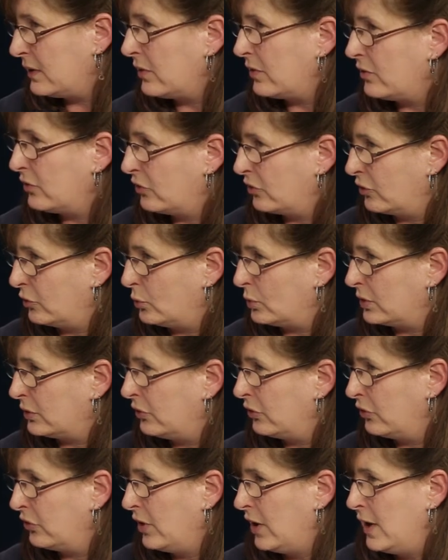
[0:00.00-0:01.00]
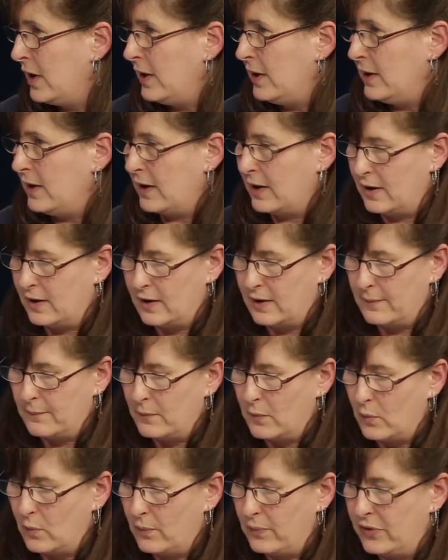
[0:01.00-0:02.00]
in the sewers.
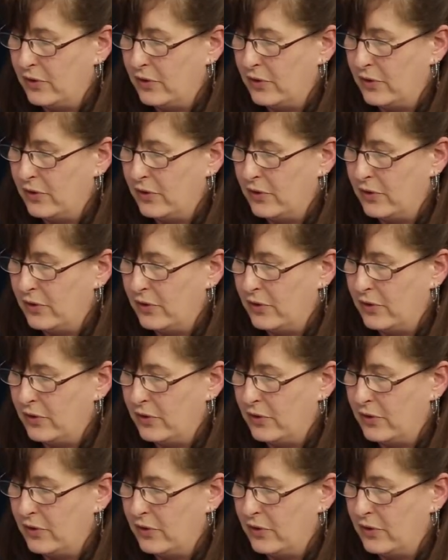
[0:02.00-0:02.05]
Um,